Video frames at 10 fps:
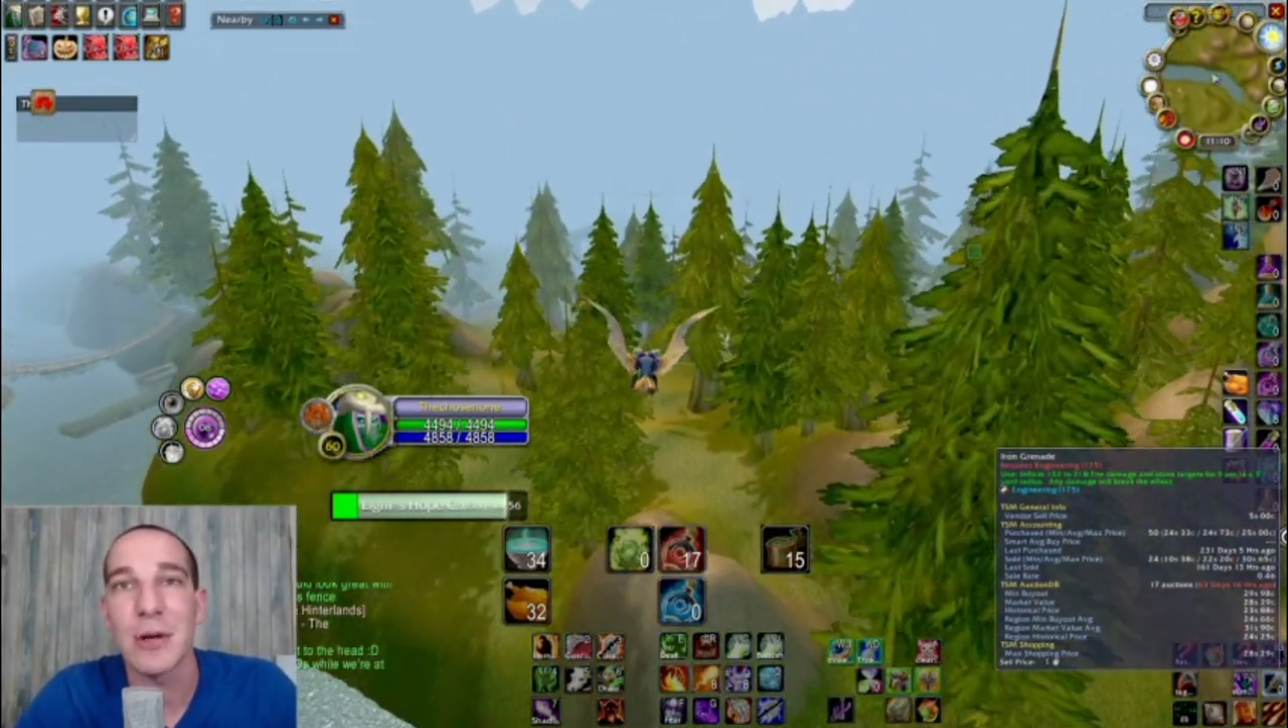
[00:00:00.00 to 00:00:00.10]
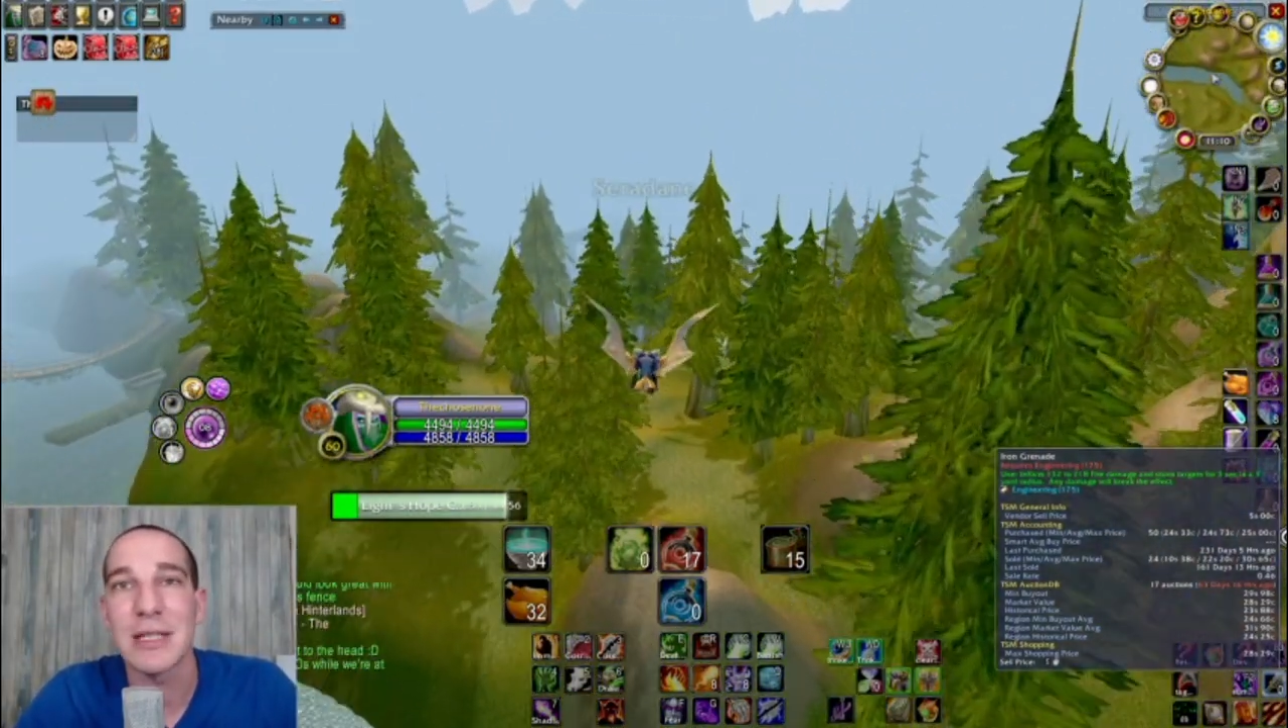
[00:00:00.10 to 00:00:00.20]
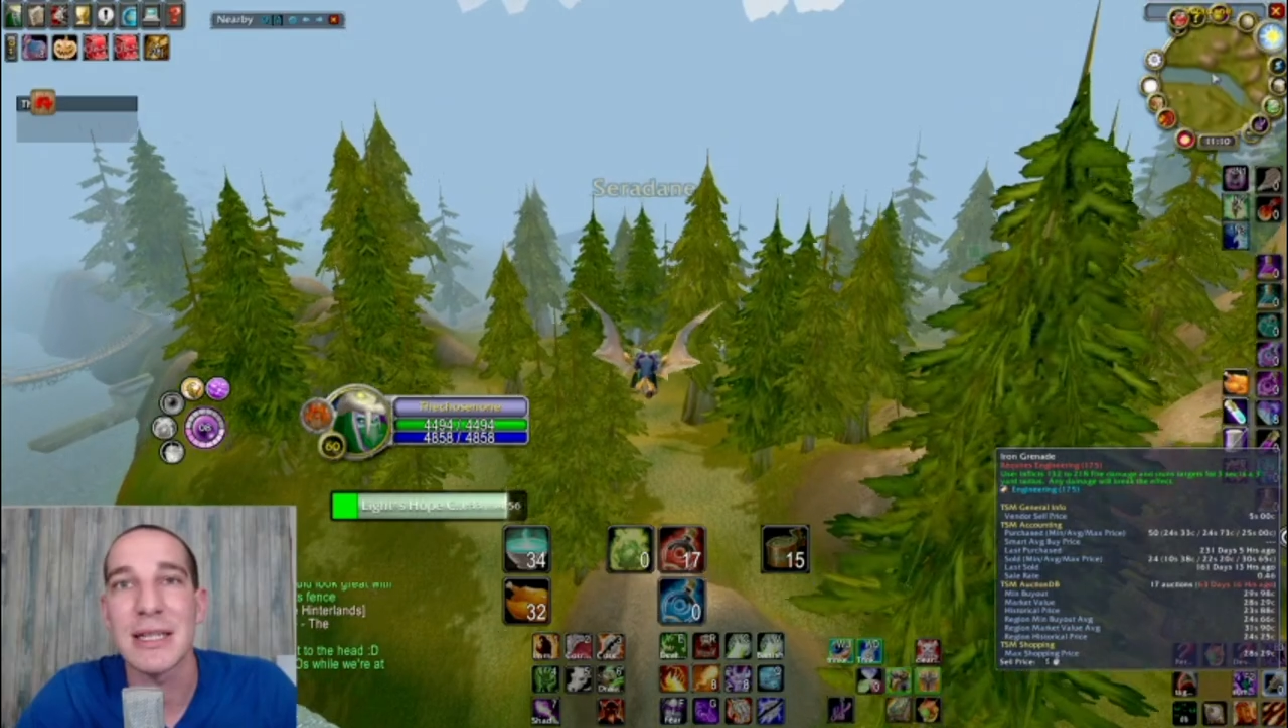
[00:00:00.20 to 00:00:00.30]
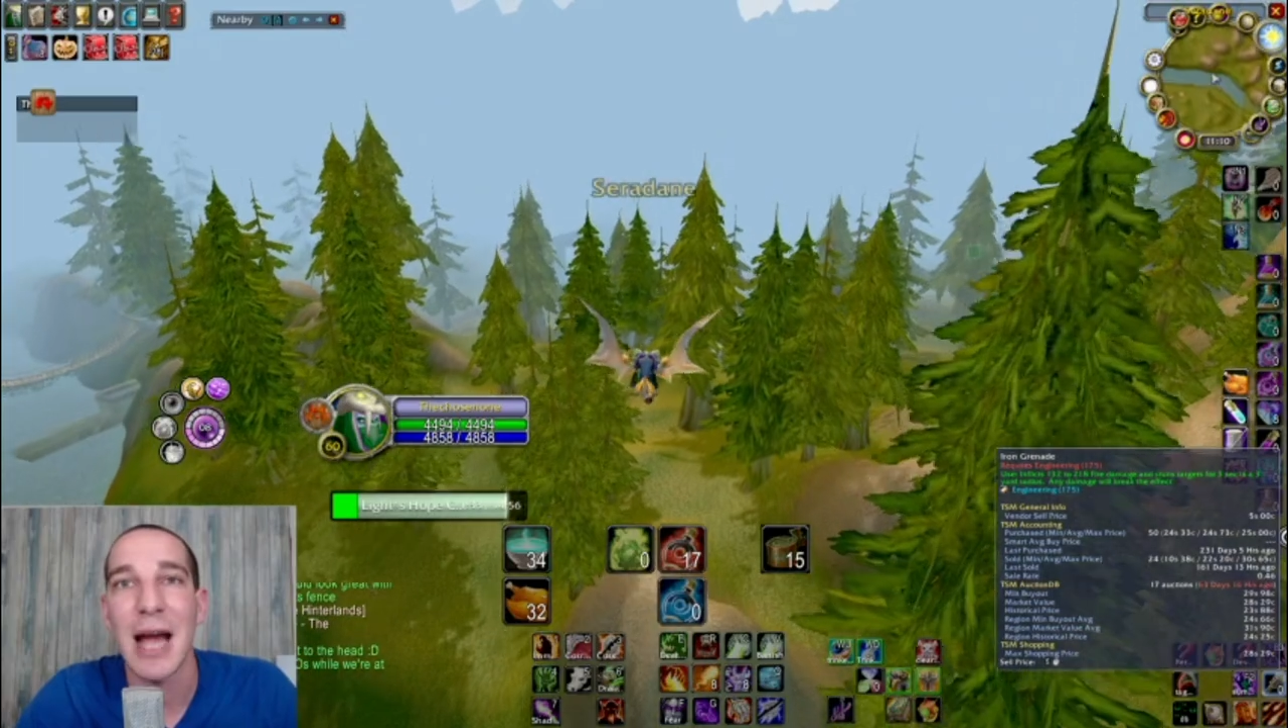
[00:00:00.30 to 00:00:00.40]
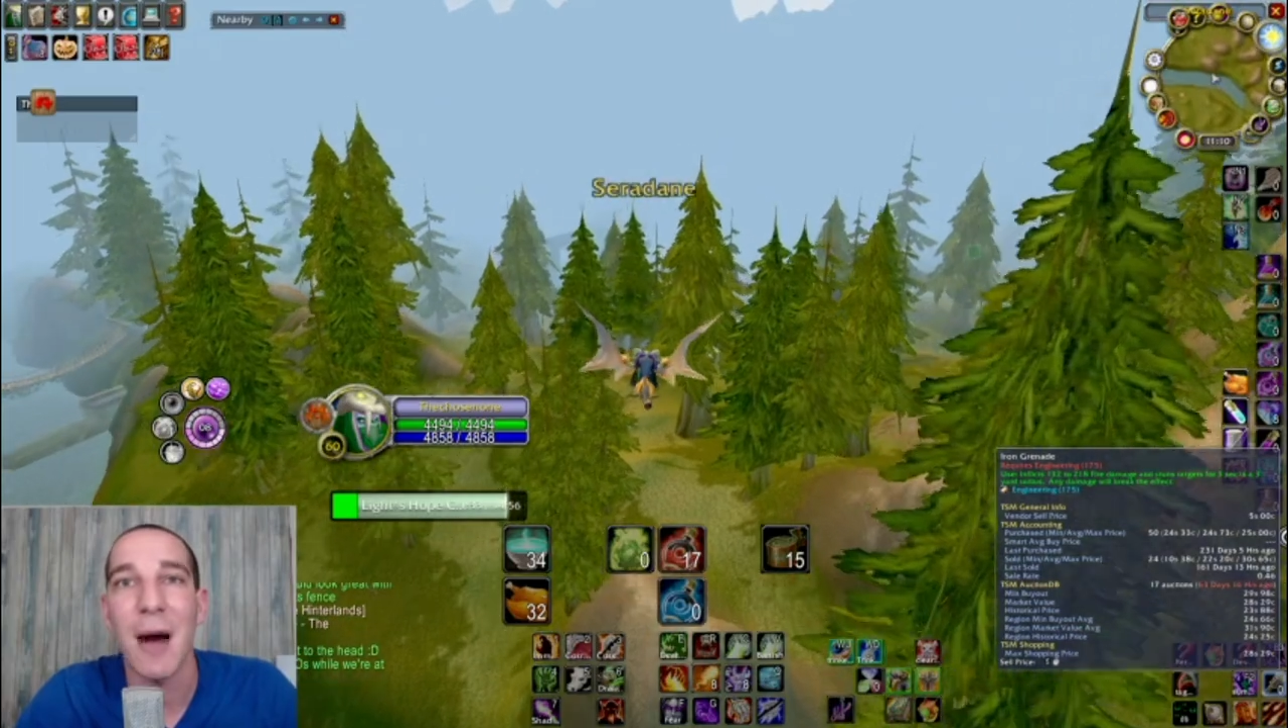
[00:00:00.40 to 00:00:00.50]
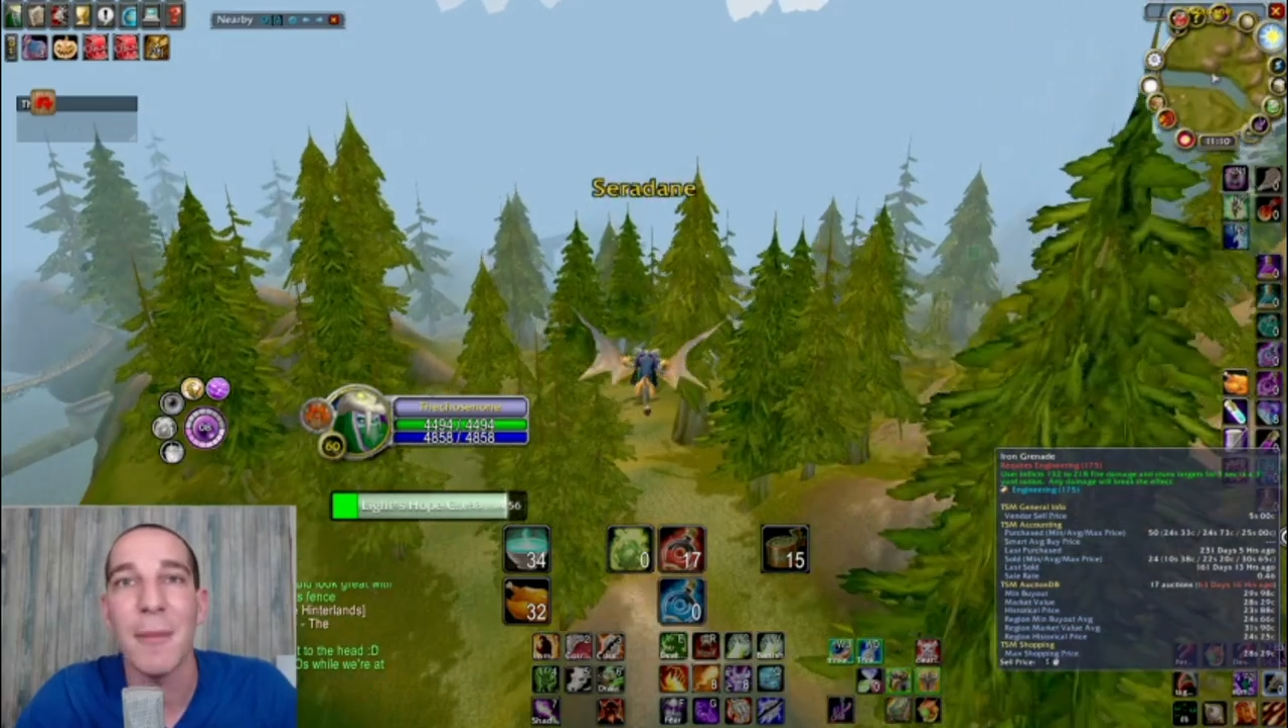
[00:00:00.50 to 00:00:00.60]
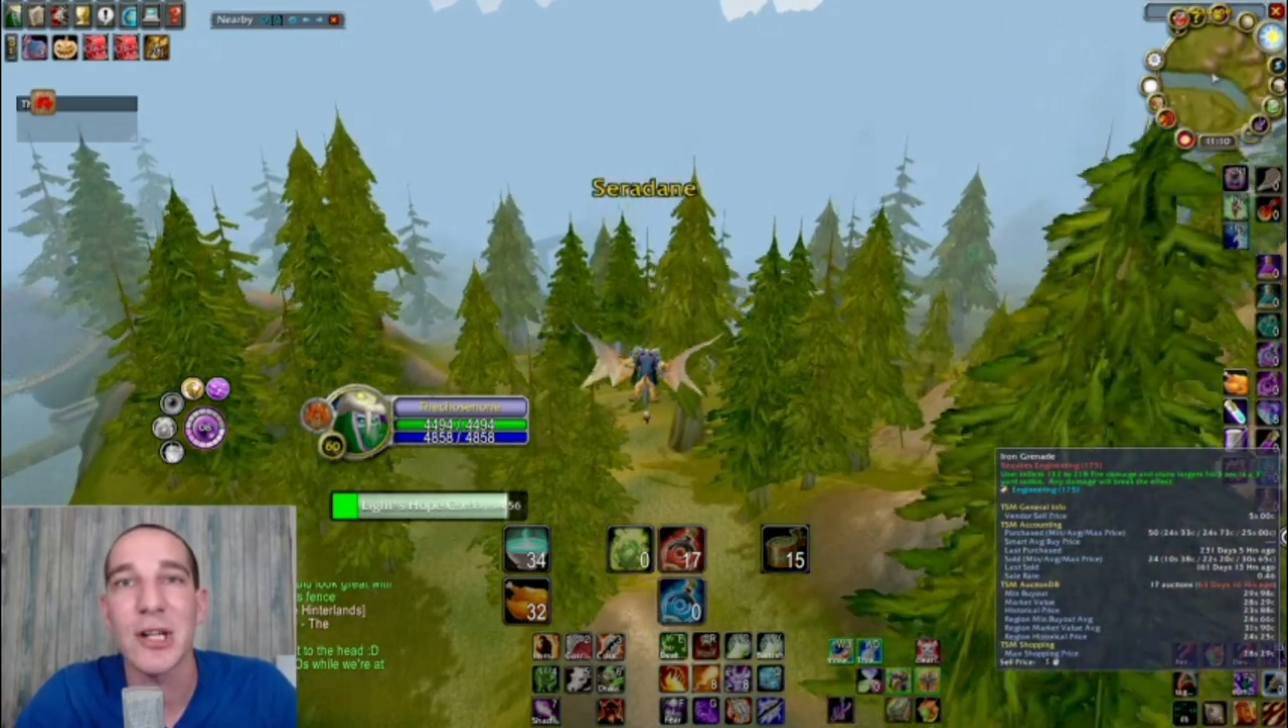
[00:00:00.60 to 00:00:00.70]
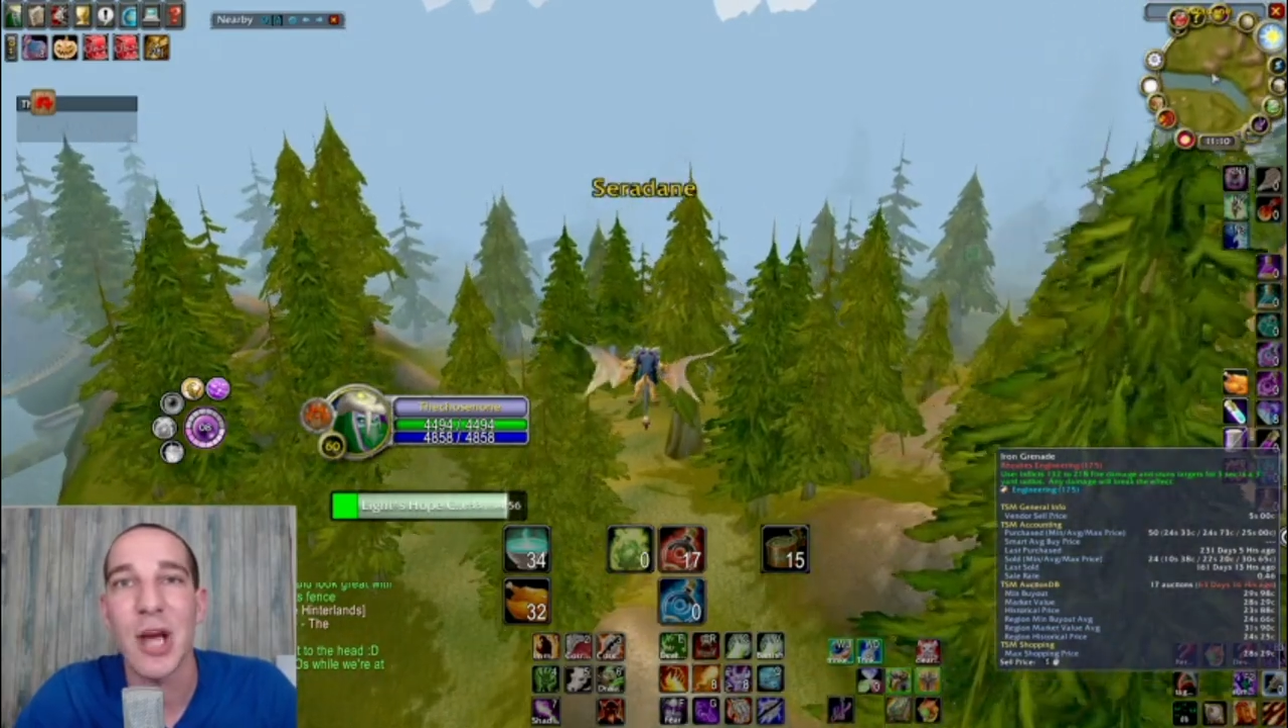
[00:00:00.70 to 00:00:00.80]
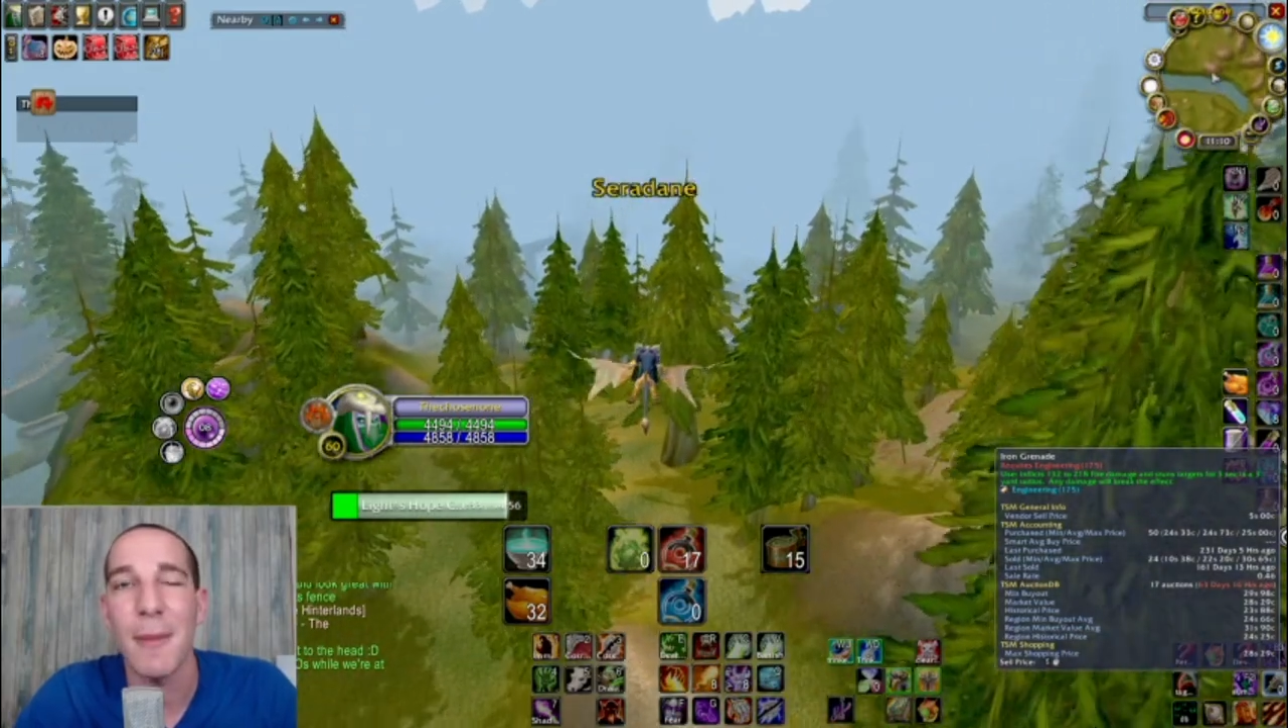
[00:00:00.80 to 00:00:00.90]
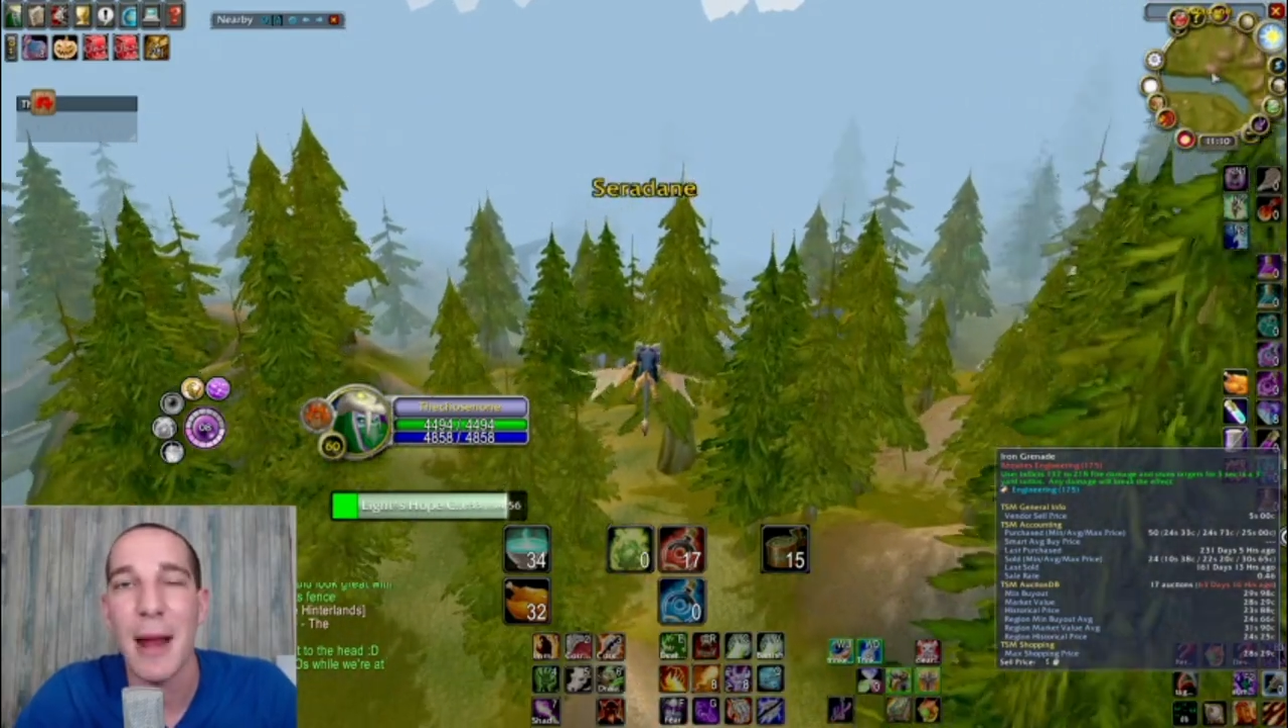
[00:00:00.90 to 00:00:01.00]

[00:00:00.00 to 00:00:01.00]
want to see how much I